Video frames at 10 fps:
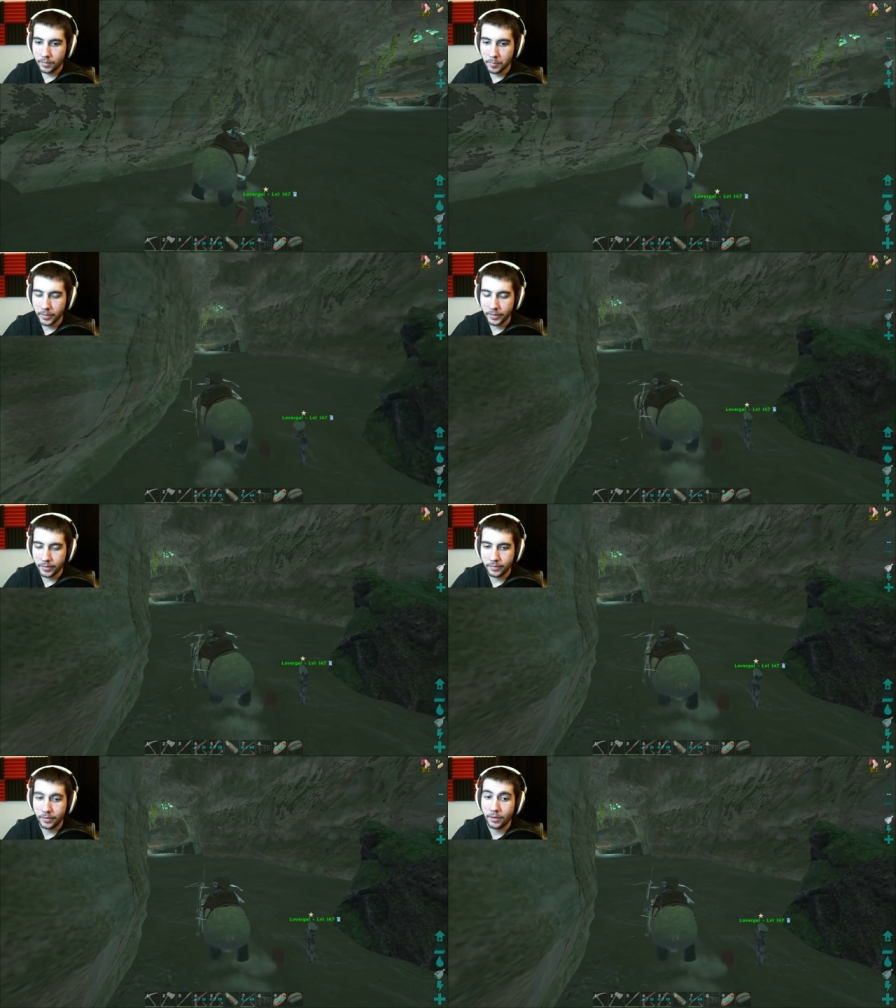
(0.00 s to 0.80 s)

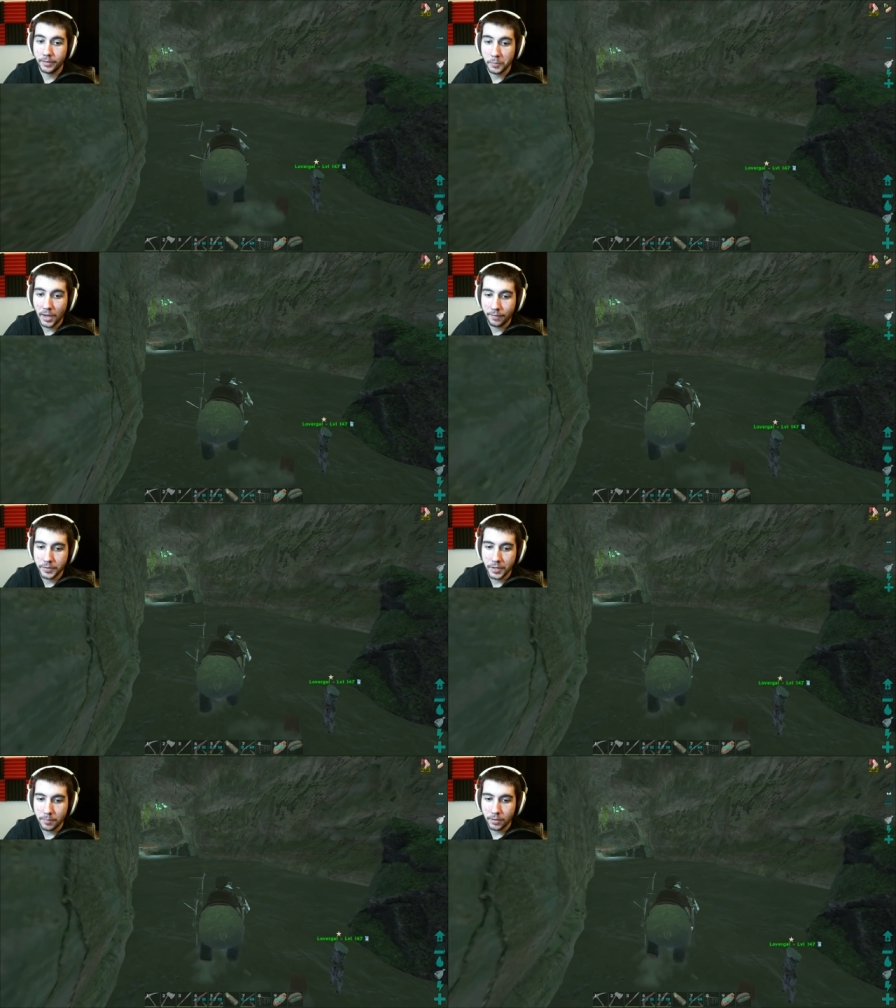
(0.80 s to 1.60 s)
but I don't think we have a
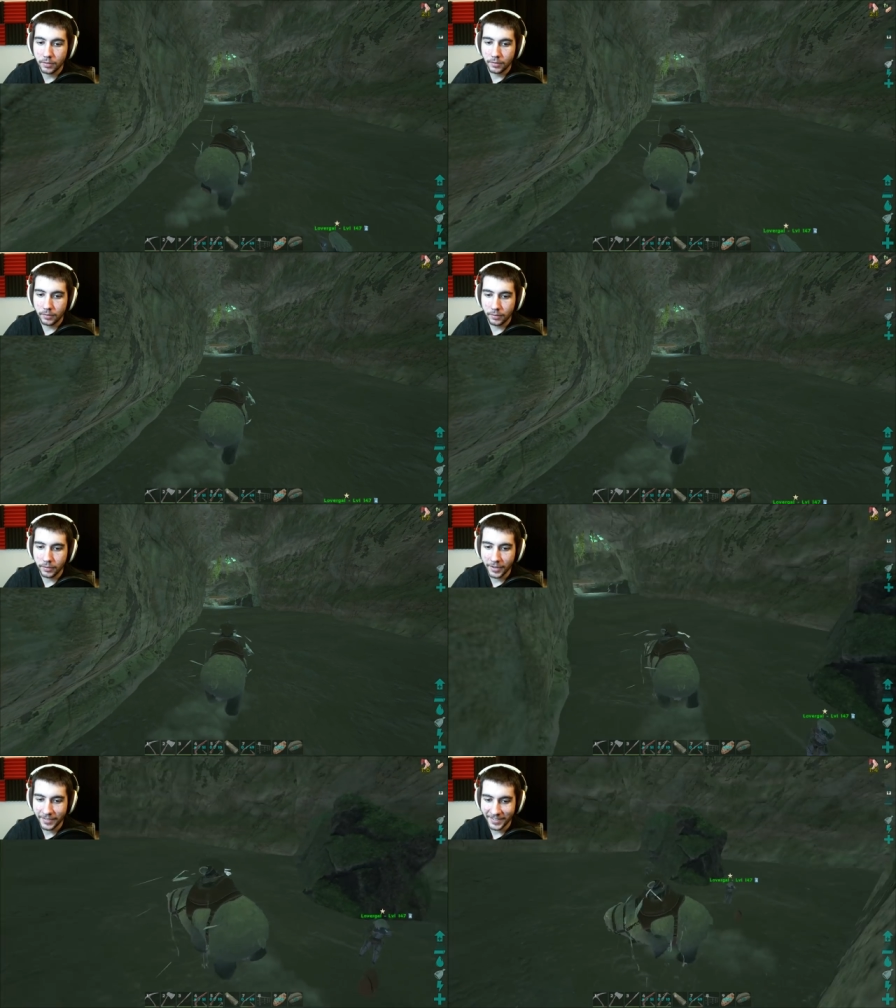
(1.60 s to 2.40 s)
saber.
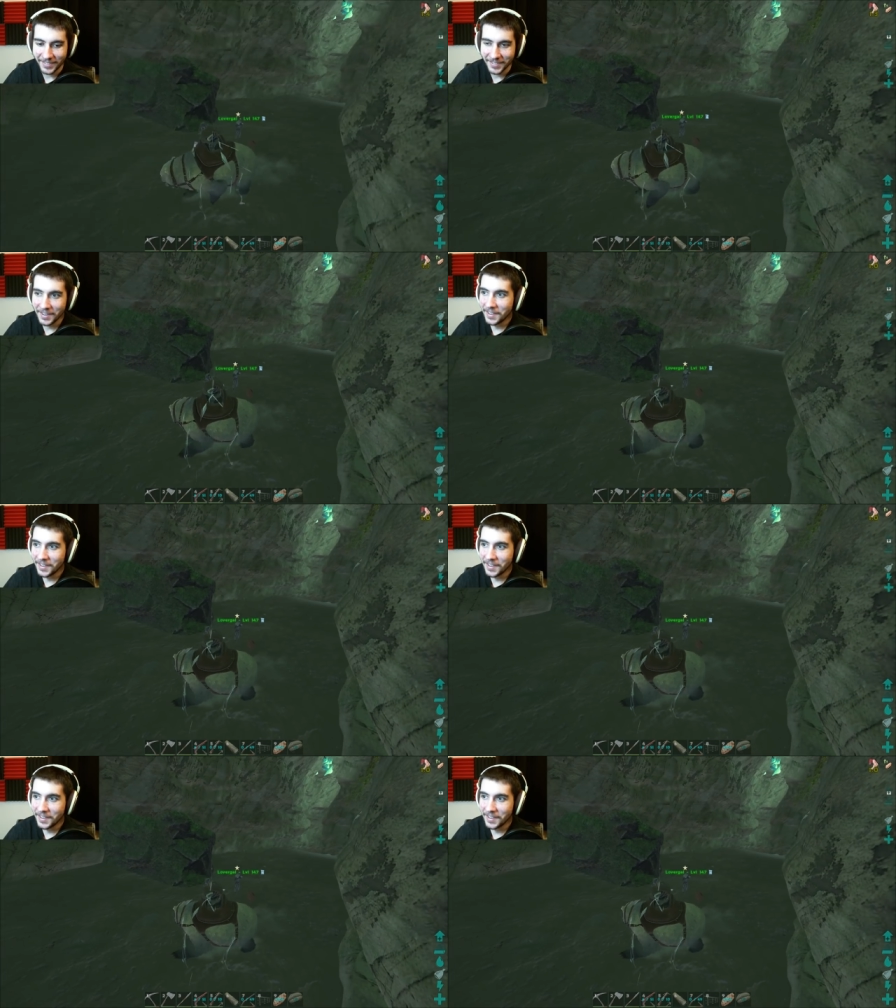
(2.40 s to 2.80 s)
Look at this.